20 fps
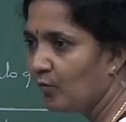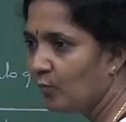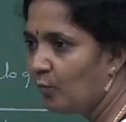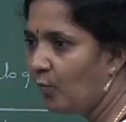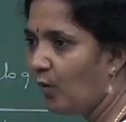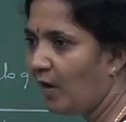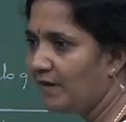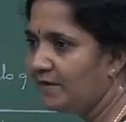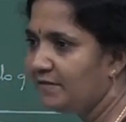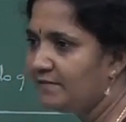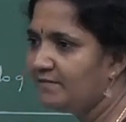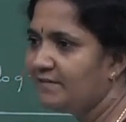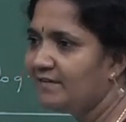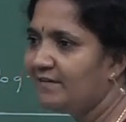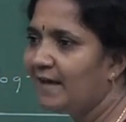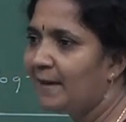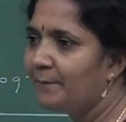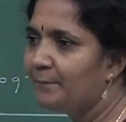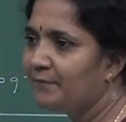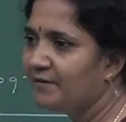Why is it
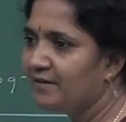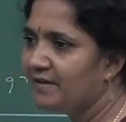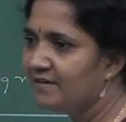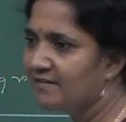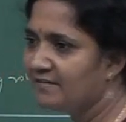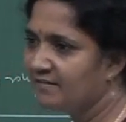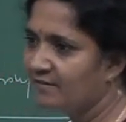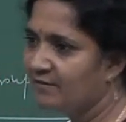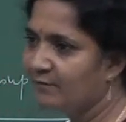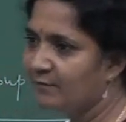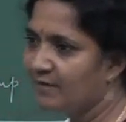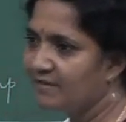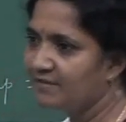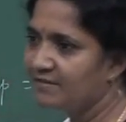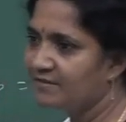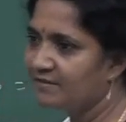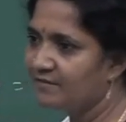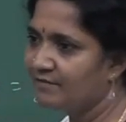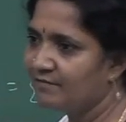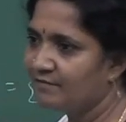happening is the
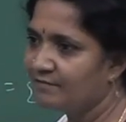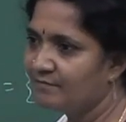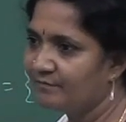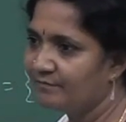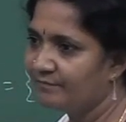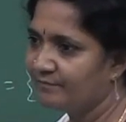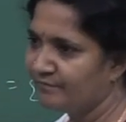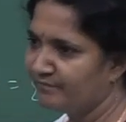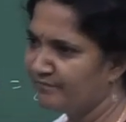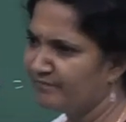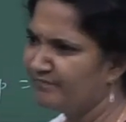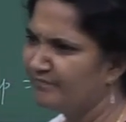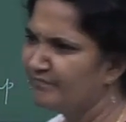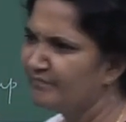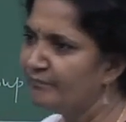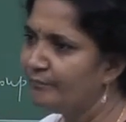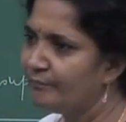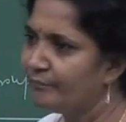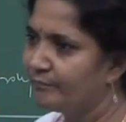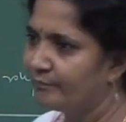
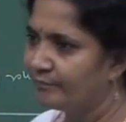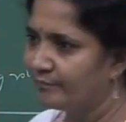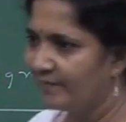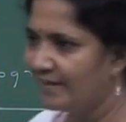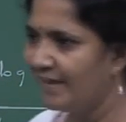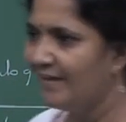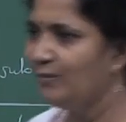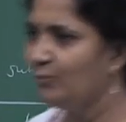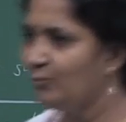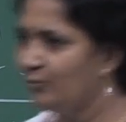question. Can you